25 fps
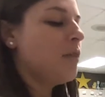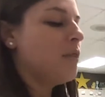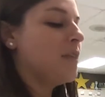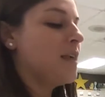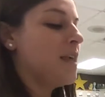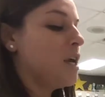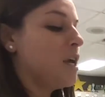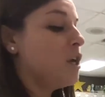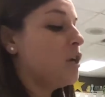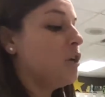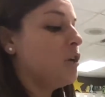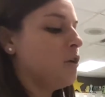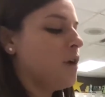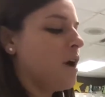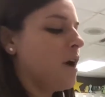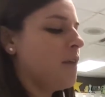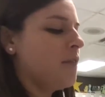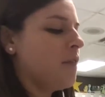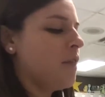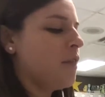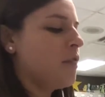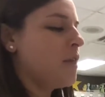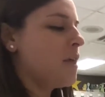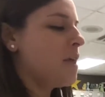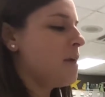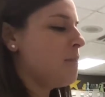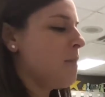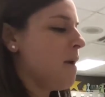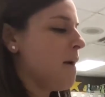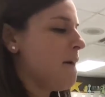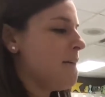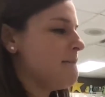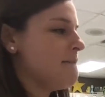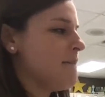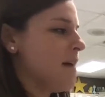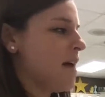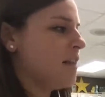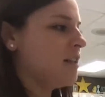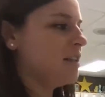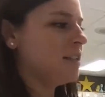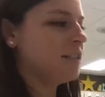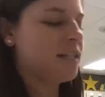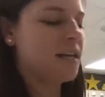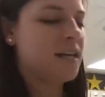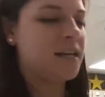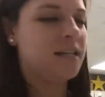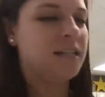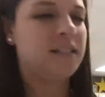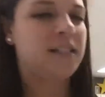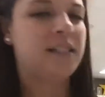geared around the theme of
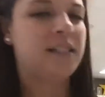Valentine's